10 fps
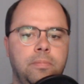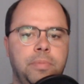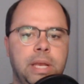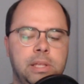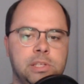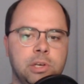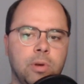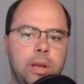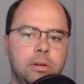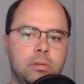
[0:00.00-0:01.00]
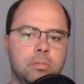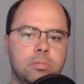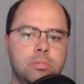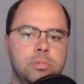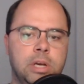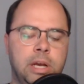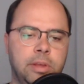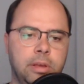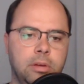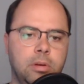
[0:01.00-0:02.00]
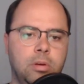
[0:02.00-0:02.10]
That's a great, I think,